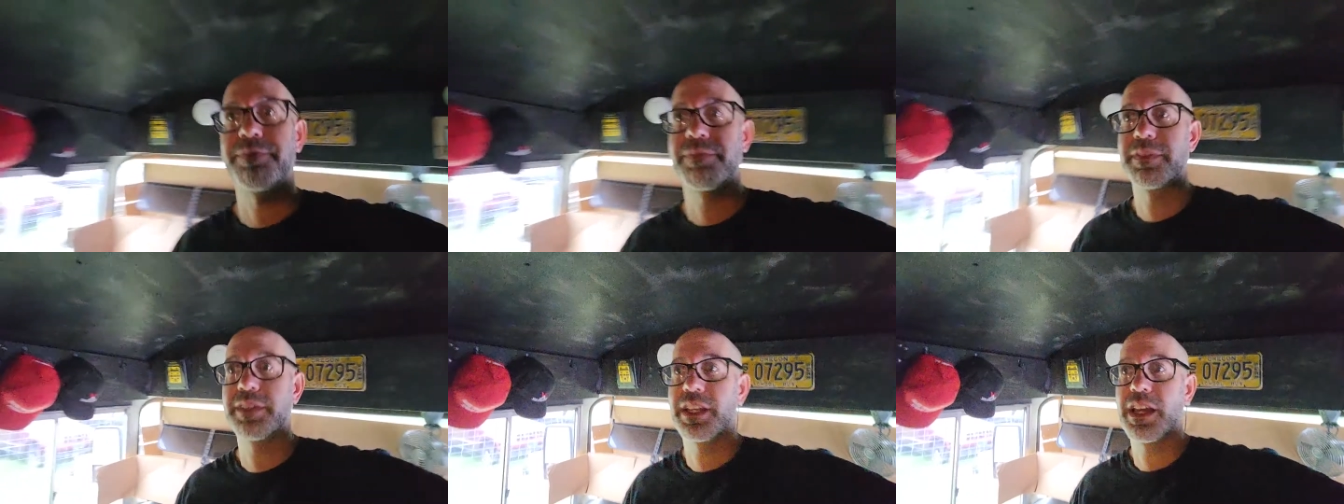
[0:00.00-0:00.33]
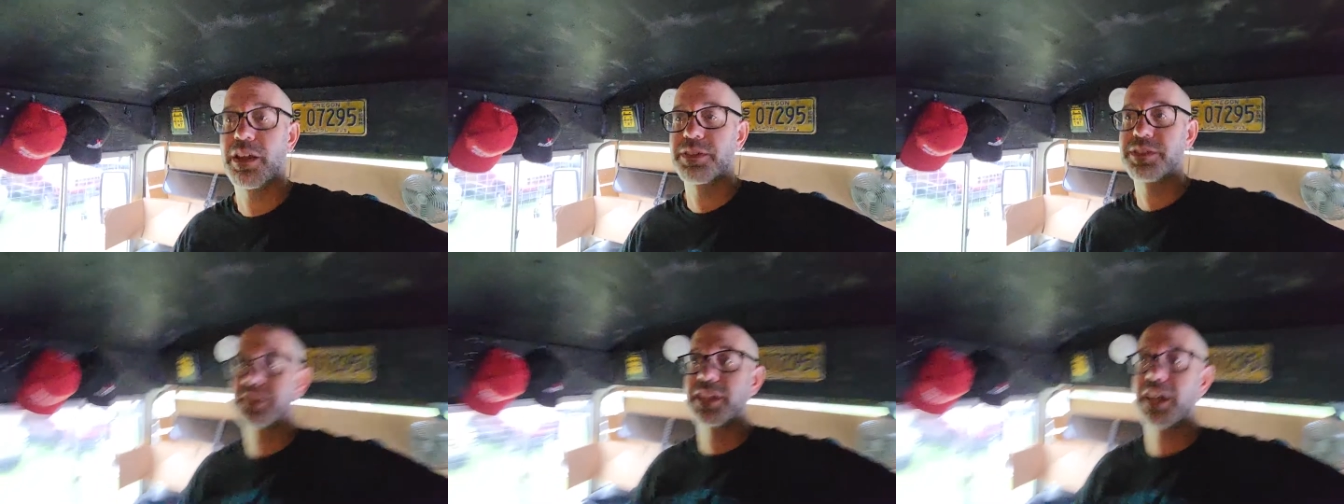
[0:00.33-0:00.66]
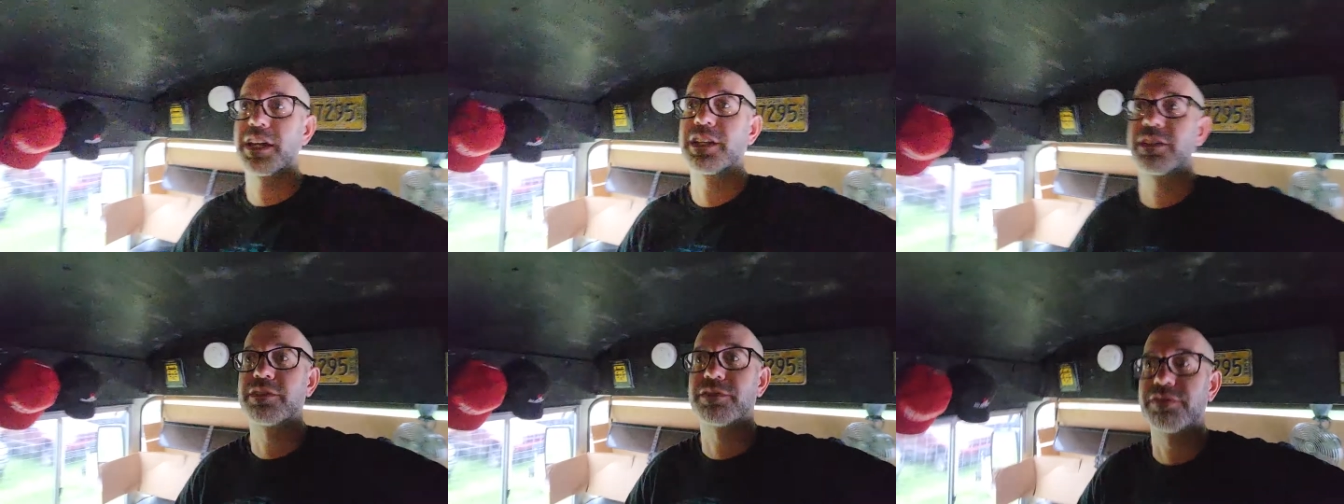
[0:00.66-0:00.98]
outside
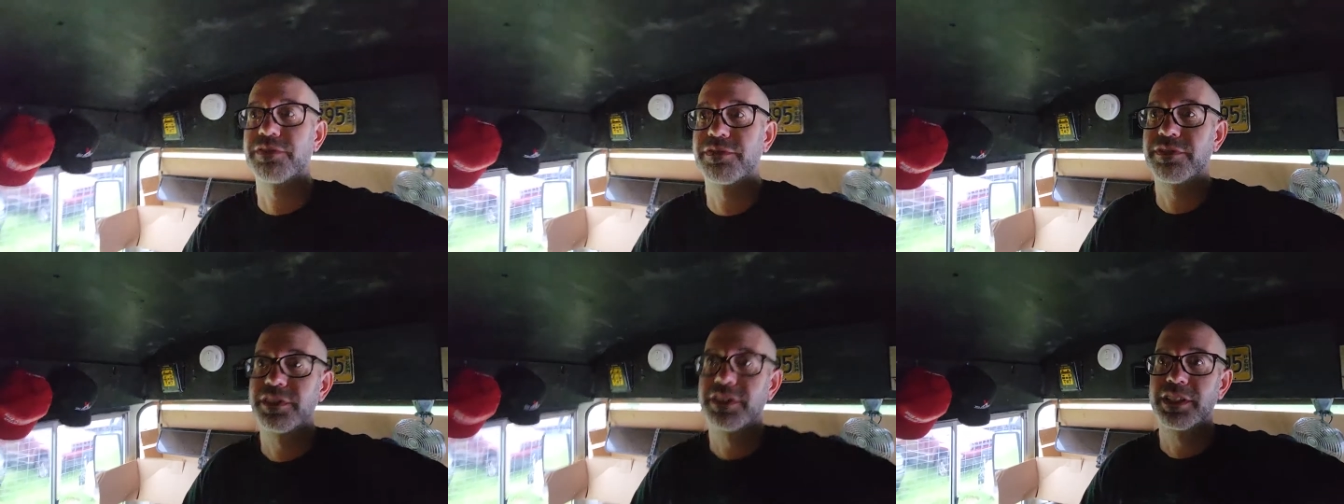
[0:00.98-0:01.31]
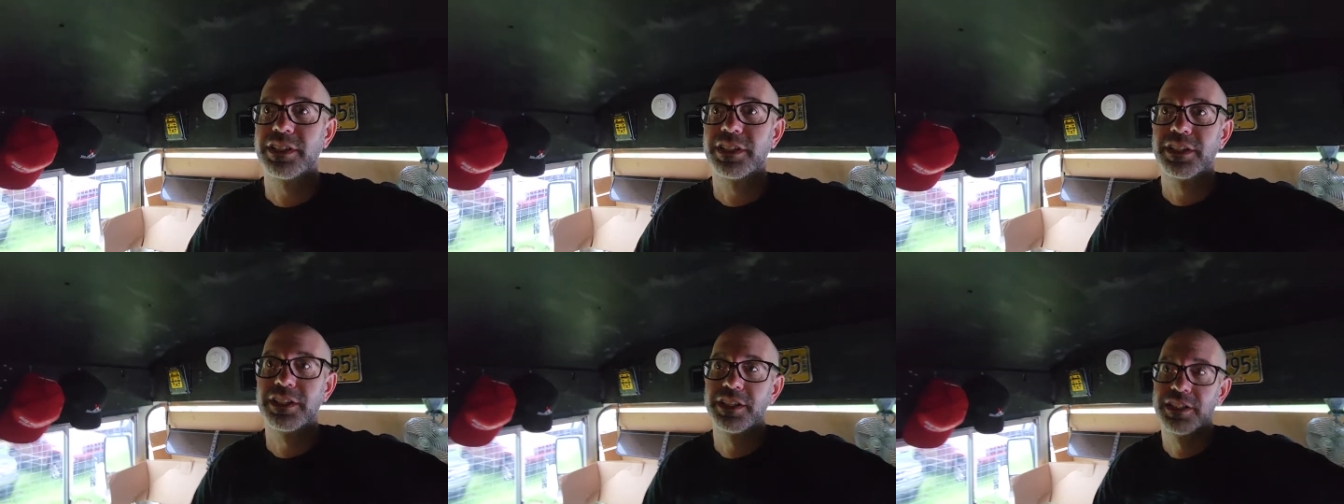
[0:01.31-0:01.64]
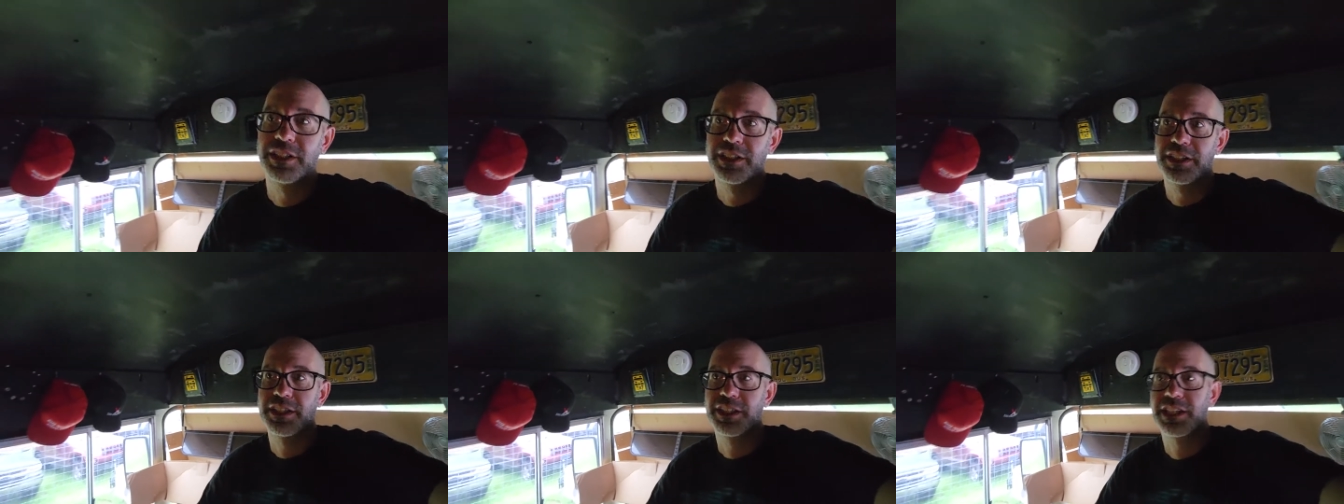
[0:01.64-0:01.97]
of
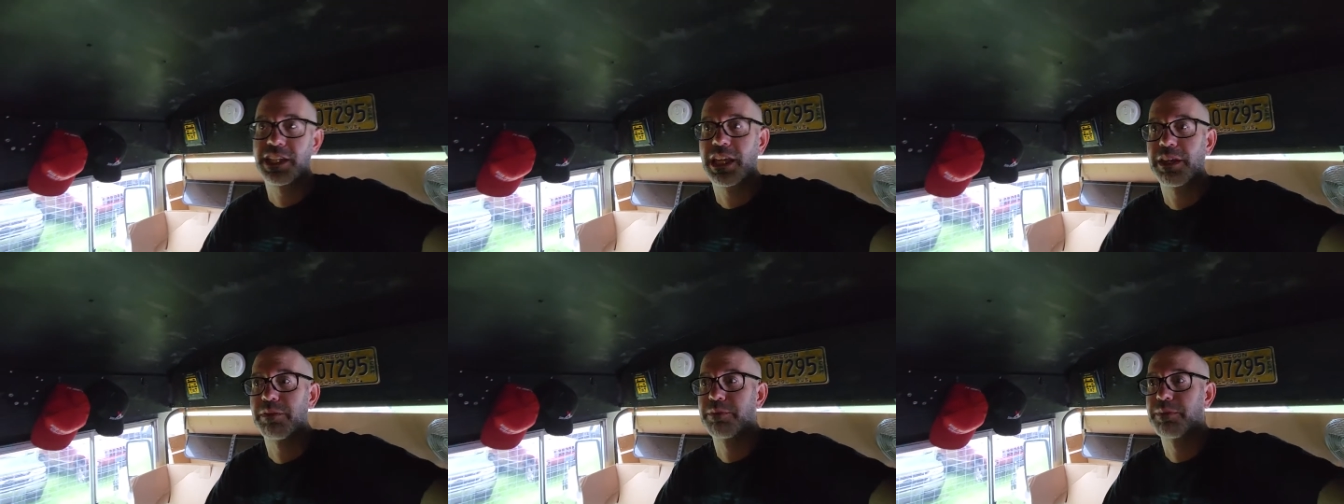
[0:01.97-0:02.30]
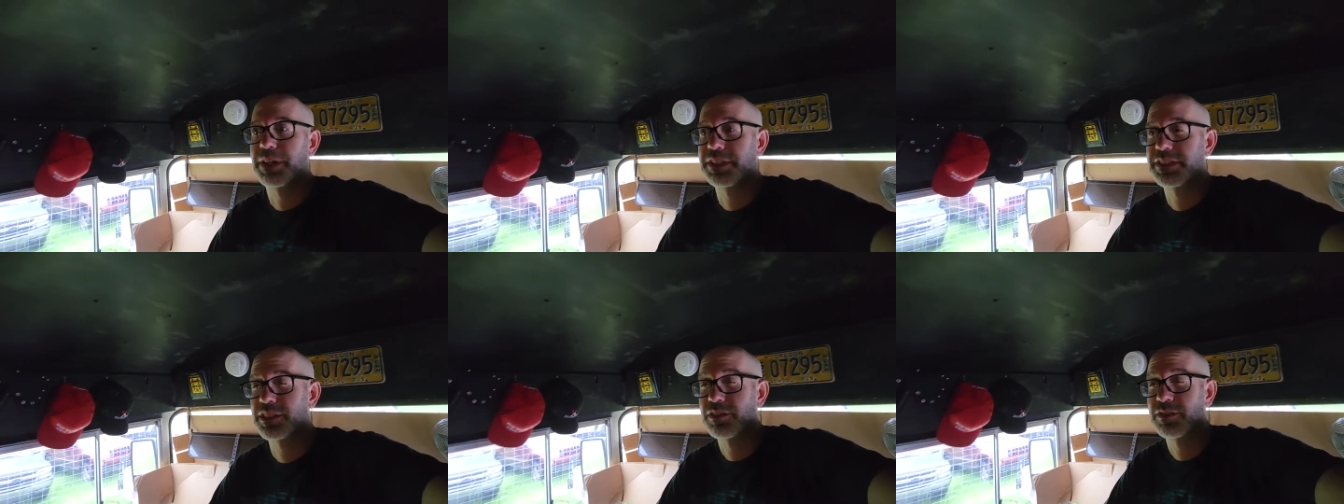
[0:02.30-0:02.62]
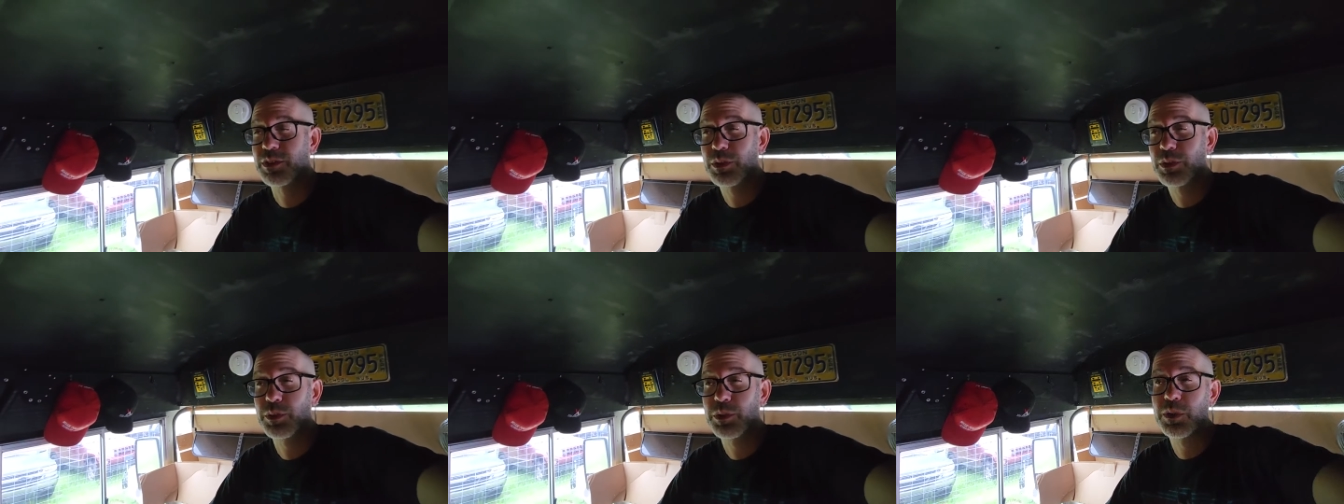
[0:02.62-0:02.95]
keeping myself
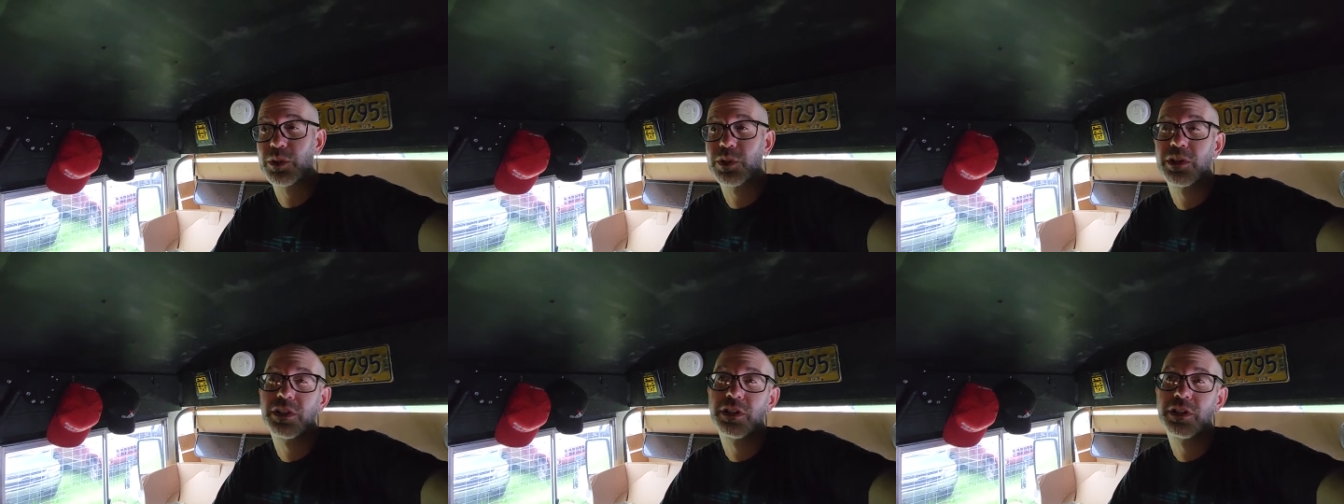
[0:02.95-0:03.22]
cool.